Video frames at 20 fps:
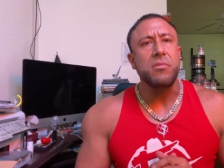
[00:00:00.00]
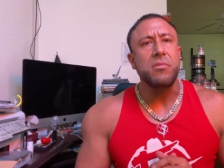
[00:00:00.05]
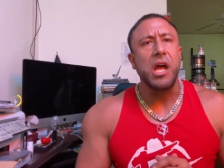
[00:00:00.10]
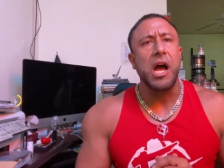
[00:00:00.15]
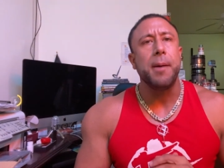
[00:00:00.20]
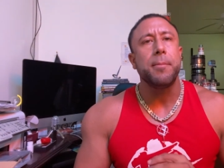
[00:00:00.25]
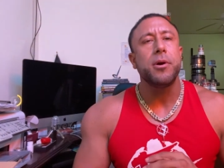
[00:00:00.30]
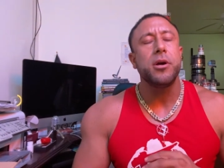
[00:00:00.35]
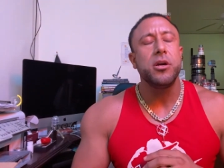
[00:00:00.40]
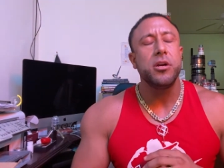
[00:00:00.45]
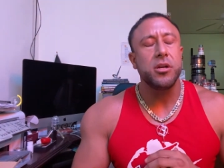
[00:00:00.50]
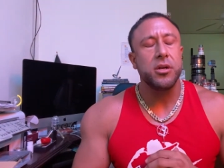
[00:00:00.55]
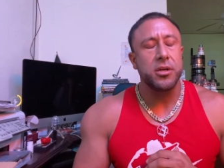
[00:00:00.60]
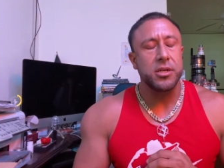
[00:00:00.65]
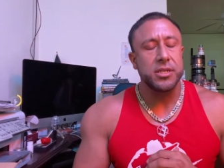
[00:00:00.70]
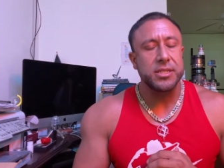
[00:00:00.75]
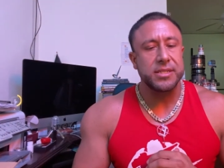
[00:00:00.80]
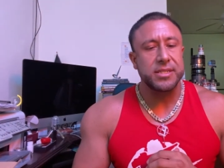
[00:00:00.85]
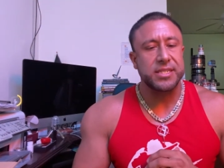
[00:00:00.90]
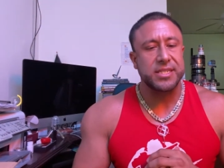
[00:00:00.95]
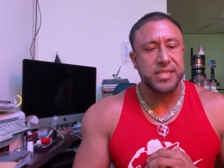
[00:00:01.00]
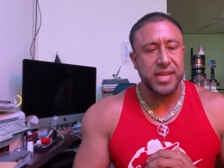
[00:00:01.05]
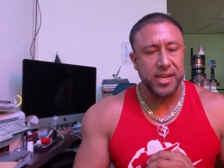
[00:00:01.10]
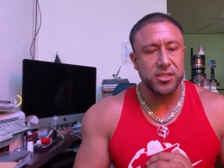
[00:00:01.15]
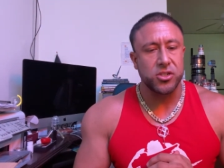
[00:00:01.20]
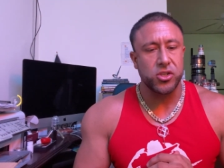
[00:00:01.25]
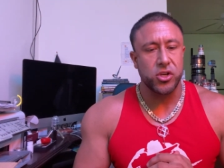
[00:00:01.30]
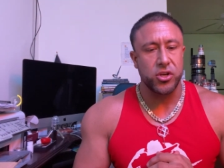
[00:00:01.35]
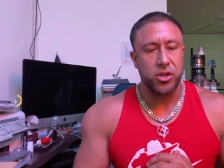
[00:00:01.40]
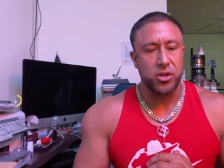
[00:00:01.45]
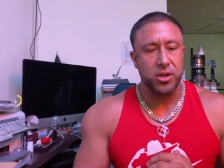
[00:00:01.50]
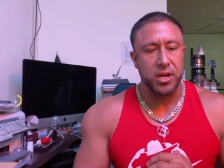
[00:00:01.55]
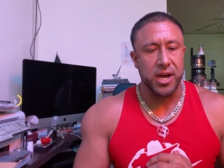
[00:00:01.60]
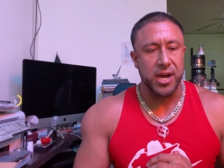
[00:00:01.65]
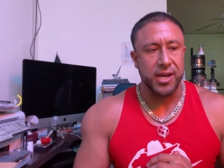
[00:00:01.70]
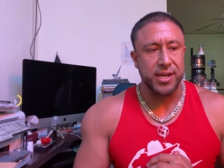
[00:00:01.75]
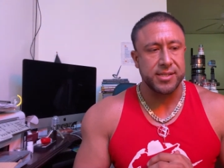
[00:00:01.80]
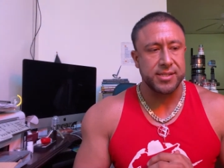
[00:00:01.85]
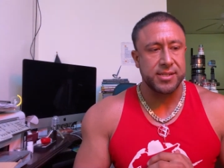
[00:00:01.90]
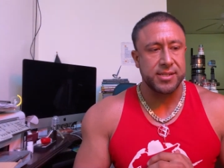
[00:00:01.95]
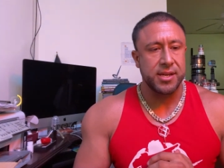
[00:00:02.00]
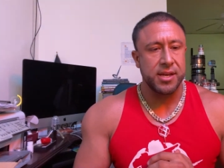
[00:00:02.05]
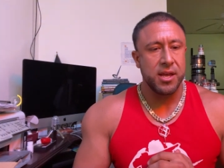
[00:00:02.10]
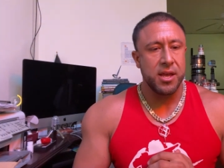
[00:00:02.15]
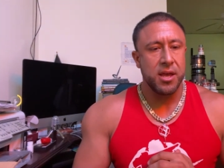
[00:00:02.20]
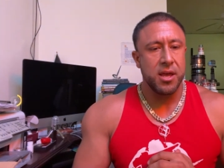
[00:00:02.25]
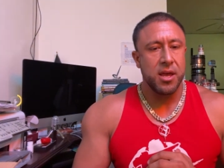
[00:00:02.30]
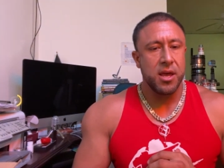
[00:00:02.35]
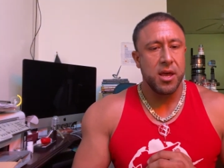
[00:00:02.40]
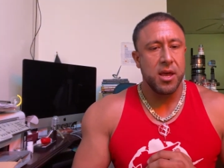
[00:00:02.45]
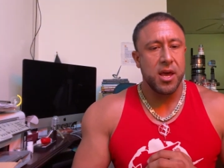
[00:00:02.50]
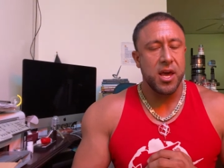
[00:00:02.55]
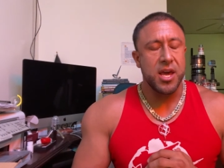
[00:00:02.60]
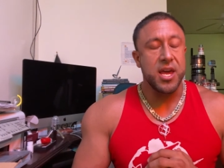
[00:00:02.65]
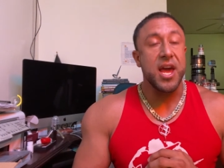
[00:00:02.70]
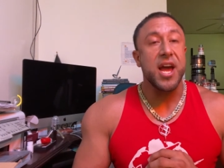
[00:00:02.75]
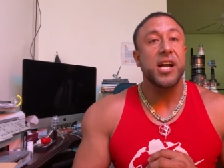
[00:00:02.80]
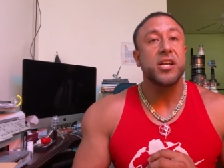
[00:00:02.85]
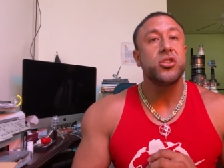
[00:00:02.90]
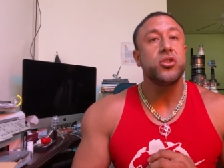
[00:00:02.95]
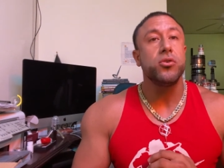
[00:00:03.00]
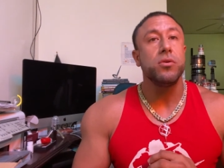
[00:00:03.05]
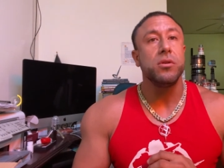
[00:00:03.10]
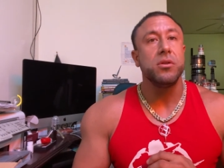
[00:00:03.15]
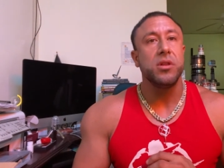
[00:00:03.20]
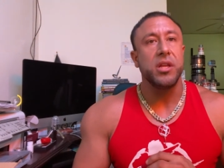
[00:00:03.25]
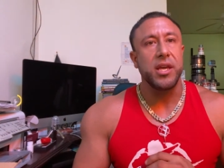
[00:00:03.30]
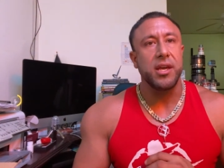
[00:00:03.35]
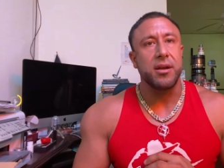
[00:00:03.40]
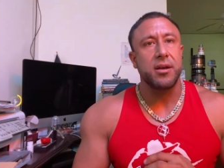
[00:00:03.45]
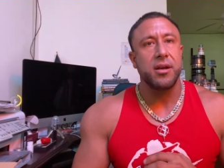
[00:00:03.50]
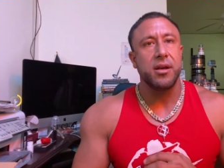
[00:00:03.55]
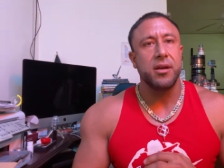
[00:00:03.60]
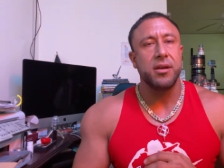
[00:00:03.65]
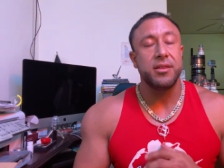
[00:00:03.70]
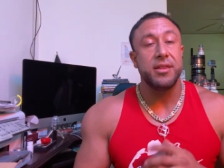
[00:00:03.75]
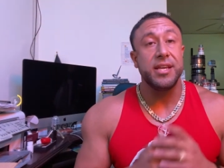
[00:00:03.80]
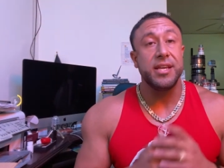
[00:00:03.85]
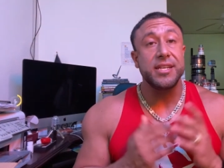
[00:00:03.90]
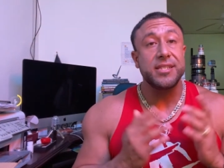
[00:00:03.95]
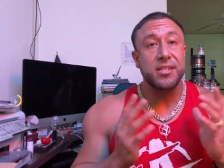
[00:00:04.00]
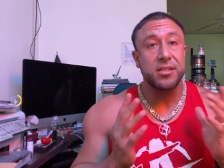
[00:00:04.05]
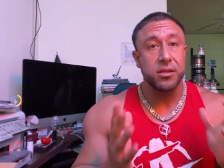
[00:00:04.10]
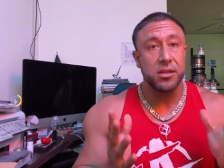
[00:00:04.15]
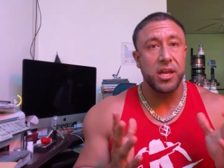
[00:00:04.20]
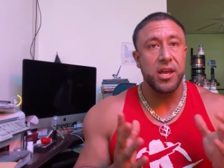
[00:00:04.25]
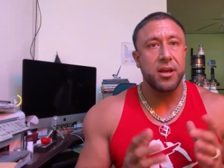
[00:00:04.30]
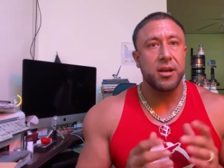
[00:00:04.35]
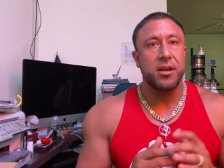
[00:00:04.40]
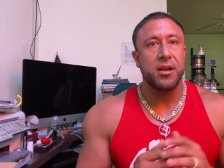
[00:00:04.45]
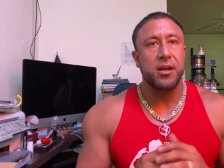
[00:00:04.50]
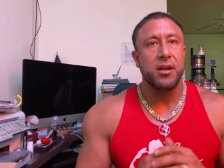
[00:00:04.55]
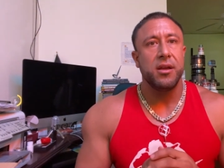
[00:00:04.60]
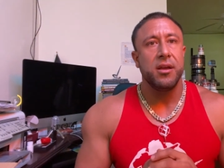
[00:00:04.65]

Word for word: I'm gonna send to you guys a actual link. This link,